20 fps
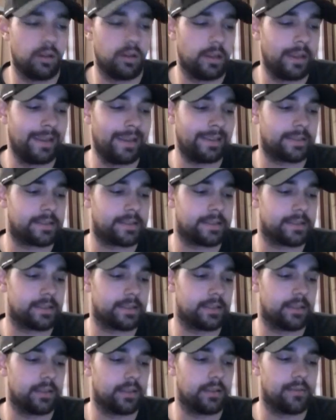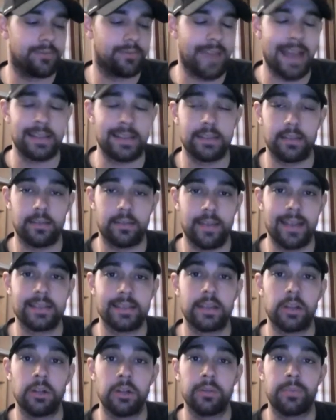it's that's that's
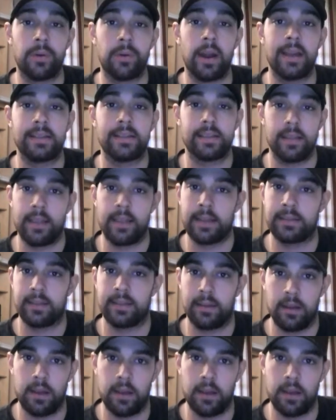a good price, and that's an,